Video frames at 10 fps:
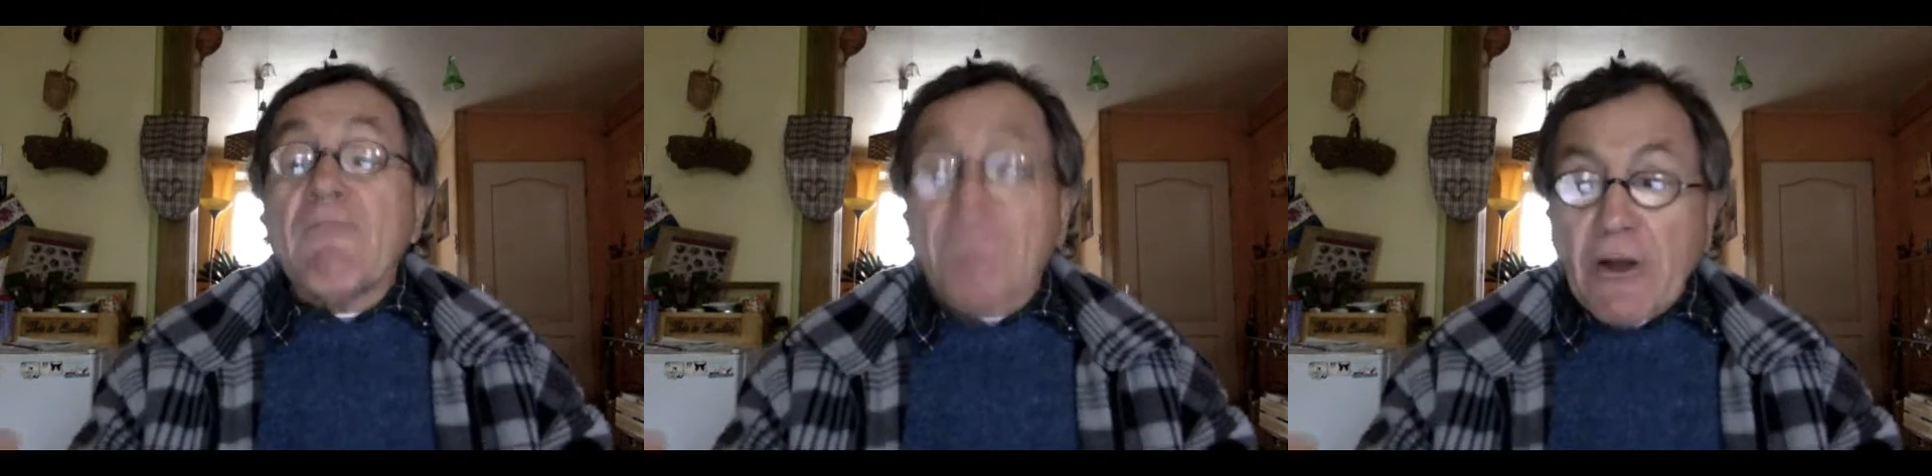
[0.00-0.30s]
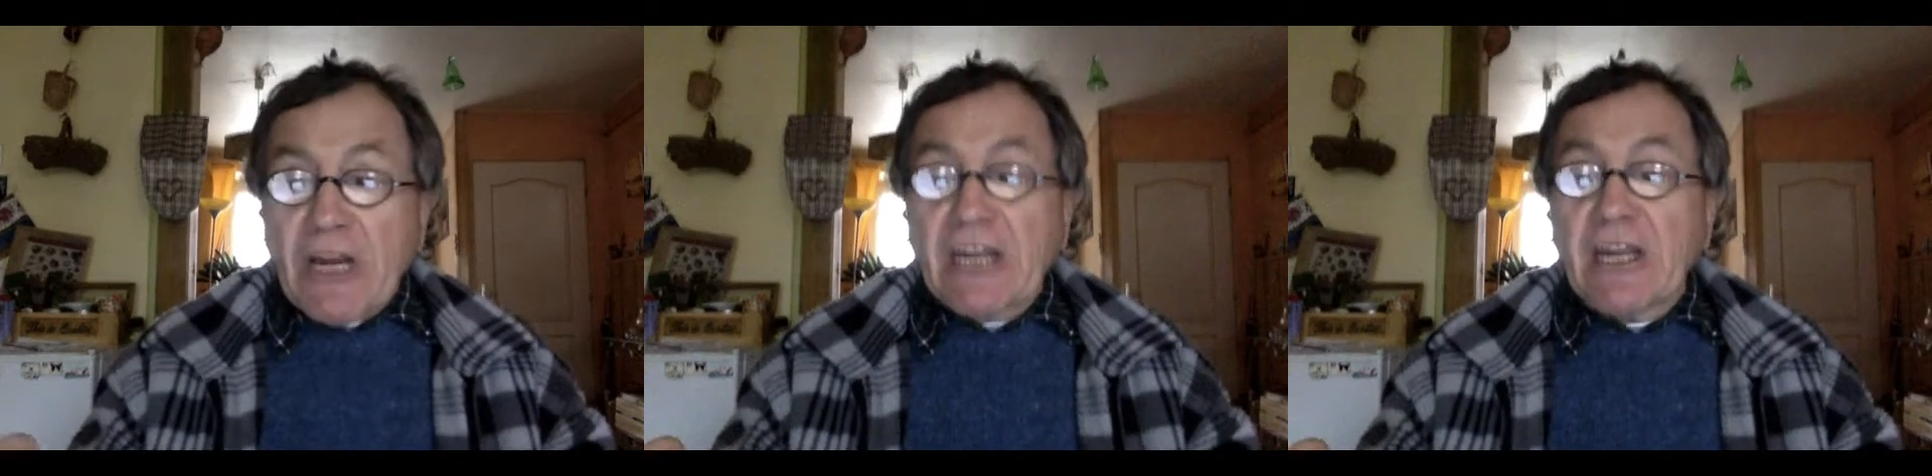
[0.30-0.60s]

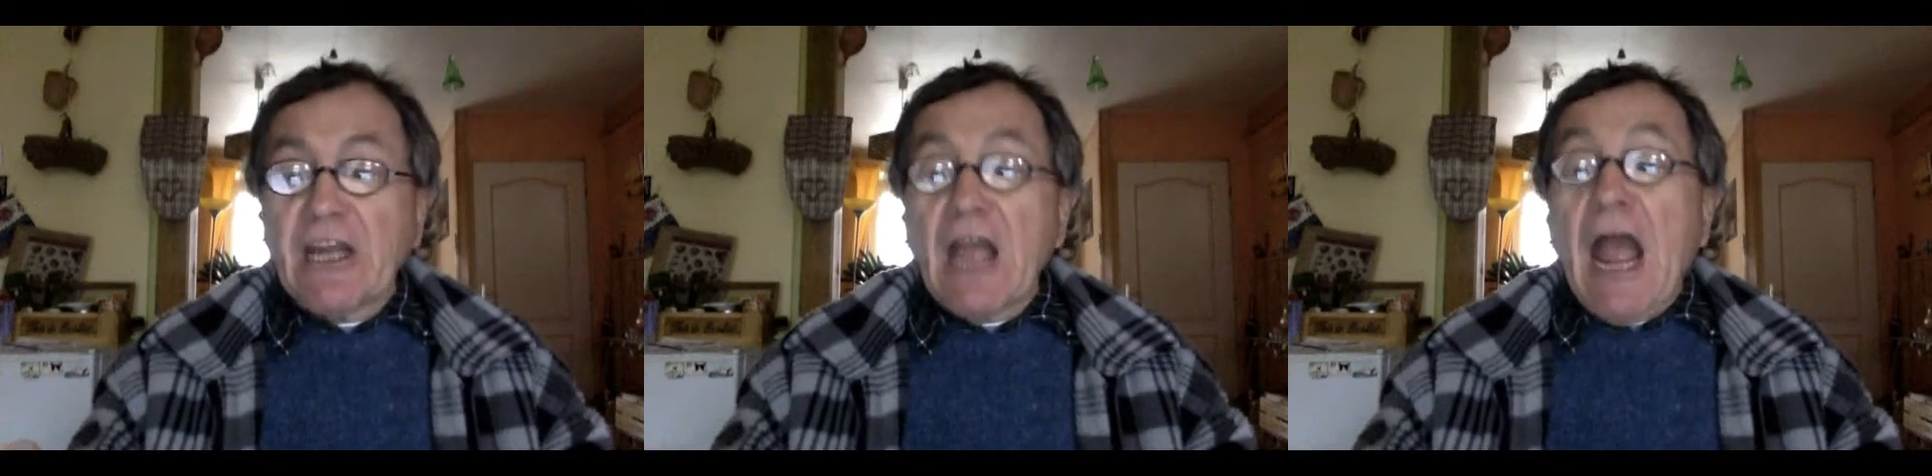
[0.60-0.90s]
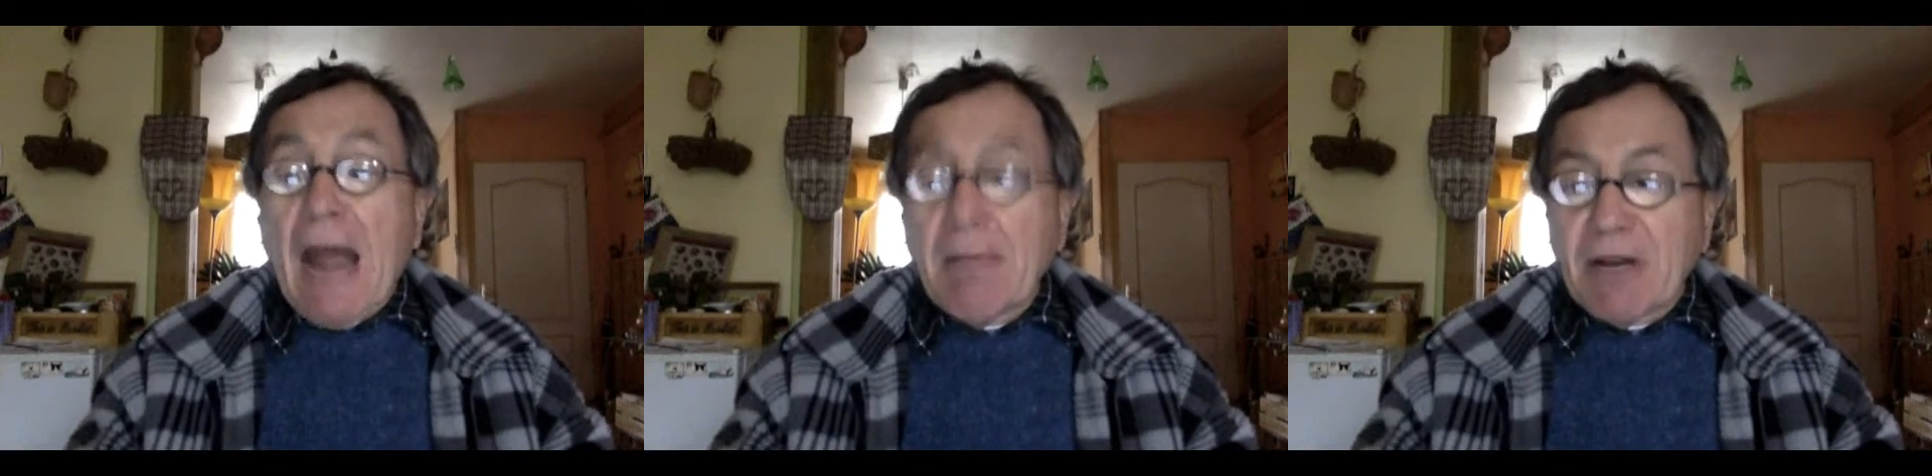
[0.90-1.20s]
Fucking
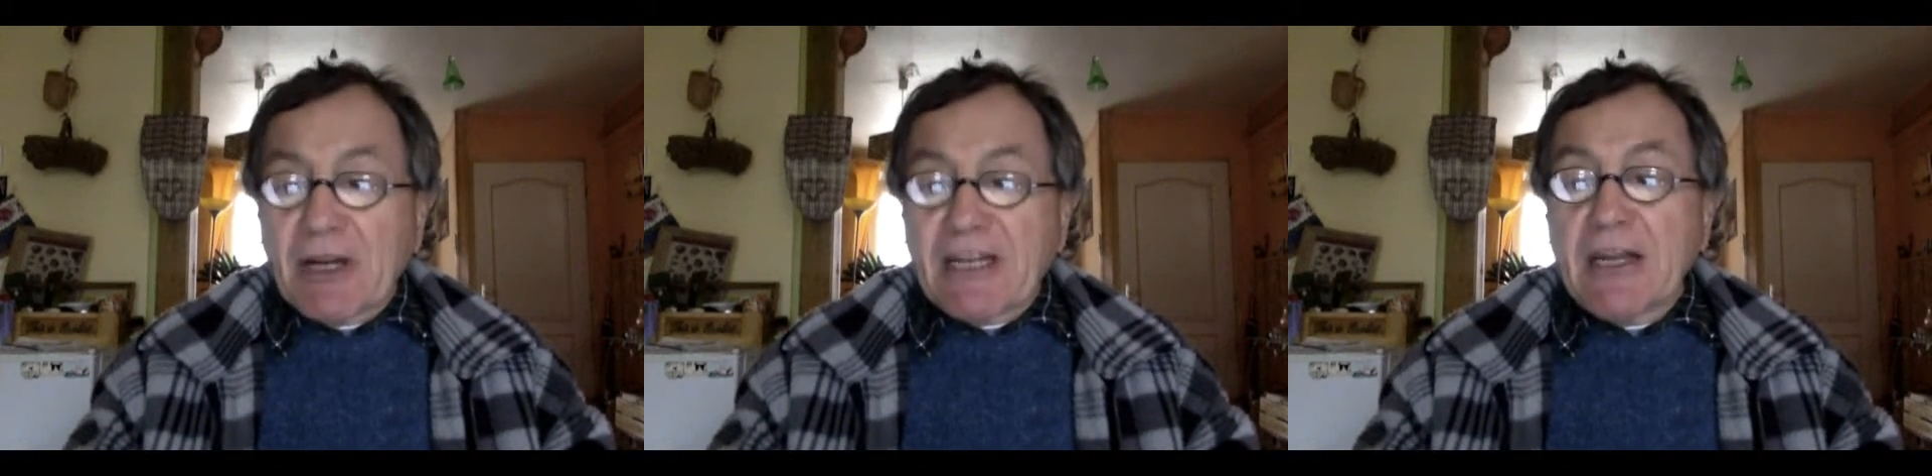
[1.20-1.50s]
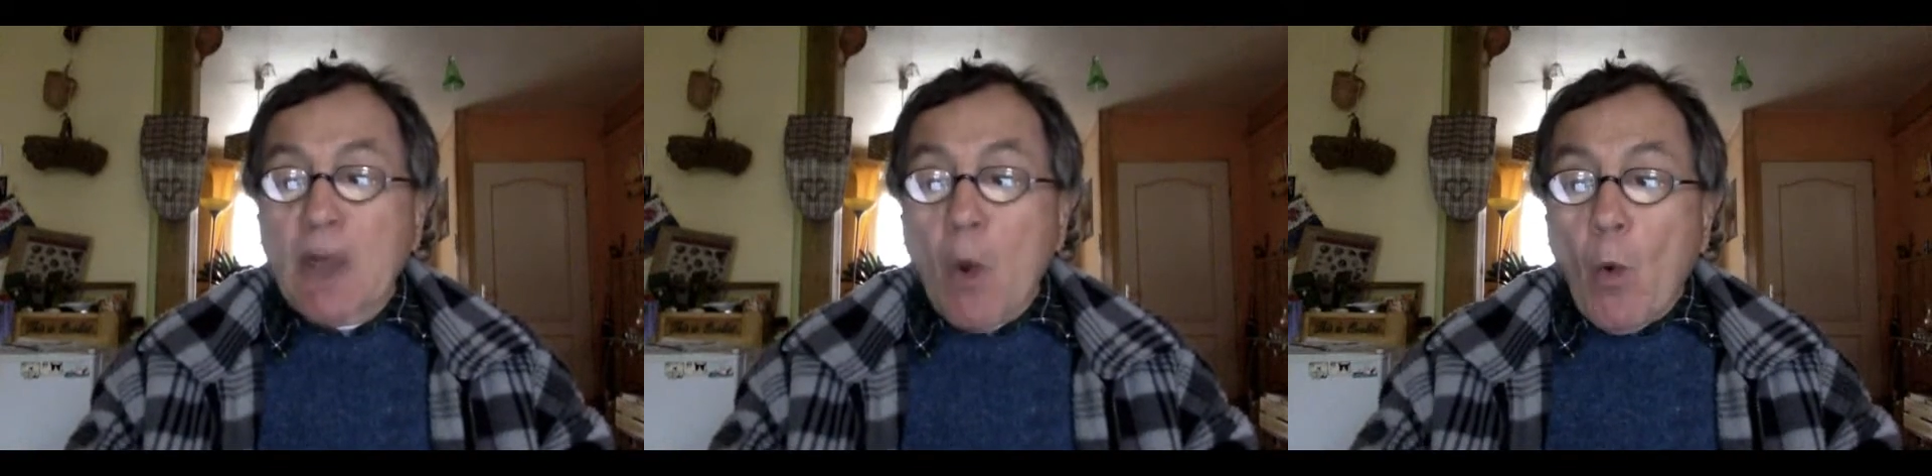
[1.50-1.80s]

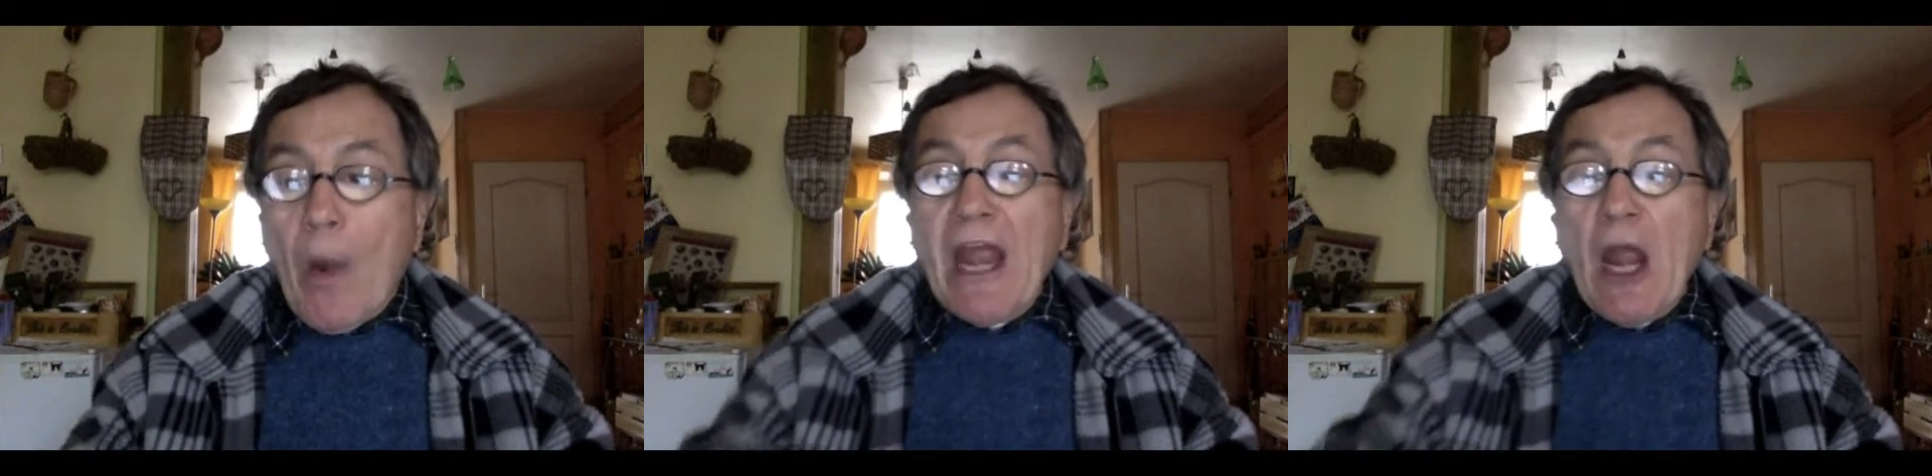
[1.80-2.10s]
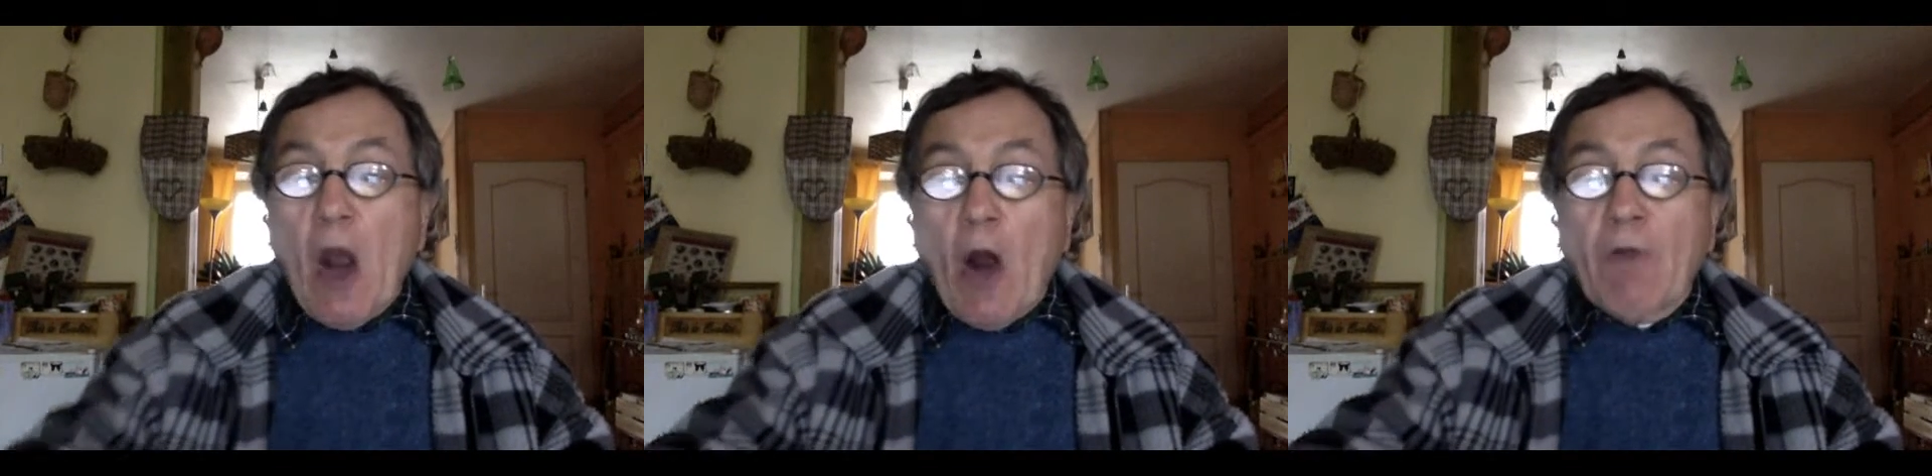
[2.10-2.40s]
American way
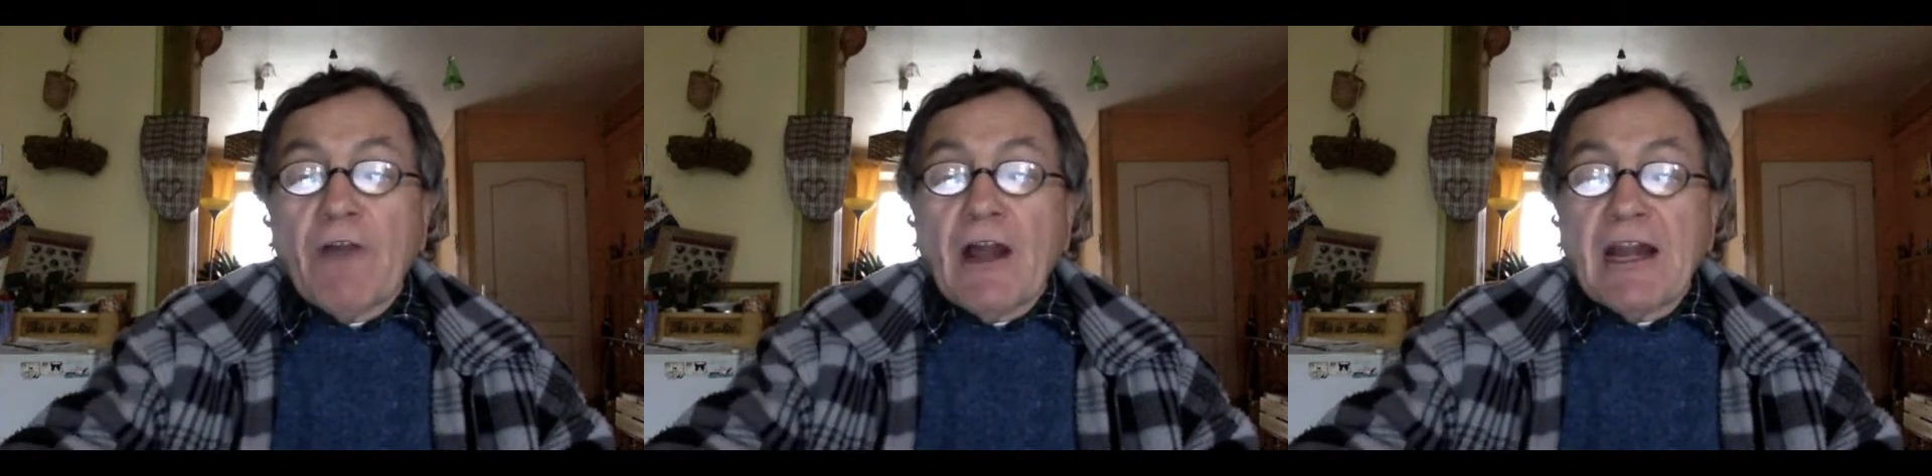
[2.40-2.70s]
of